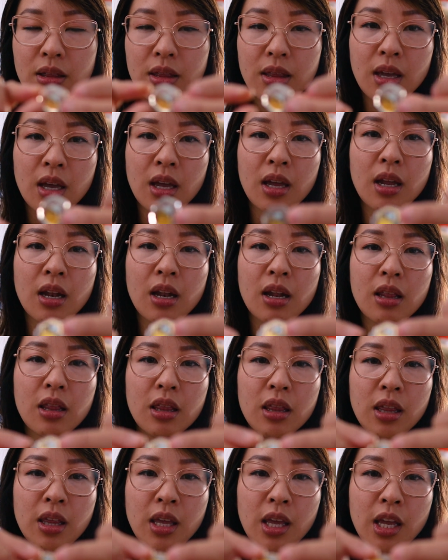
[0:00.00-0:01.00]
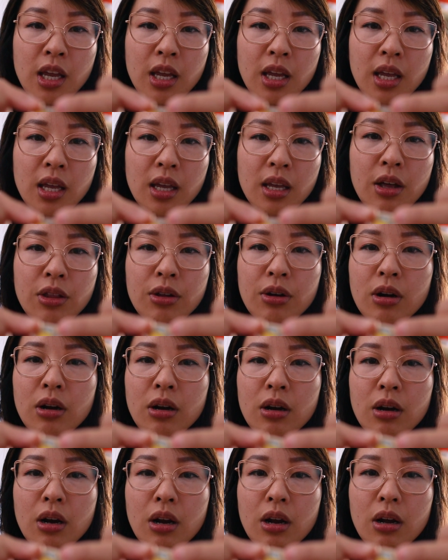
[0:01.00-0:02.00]
than the
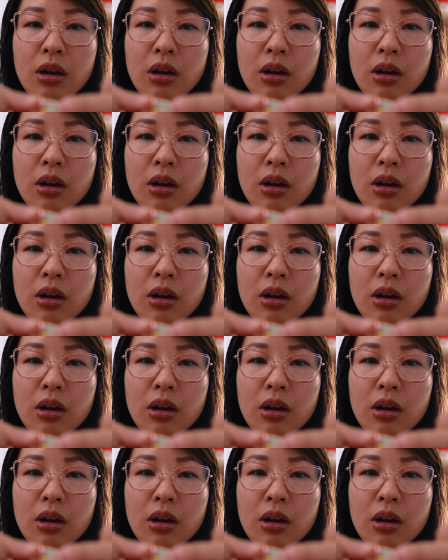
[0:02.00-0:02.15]
other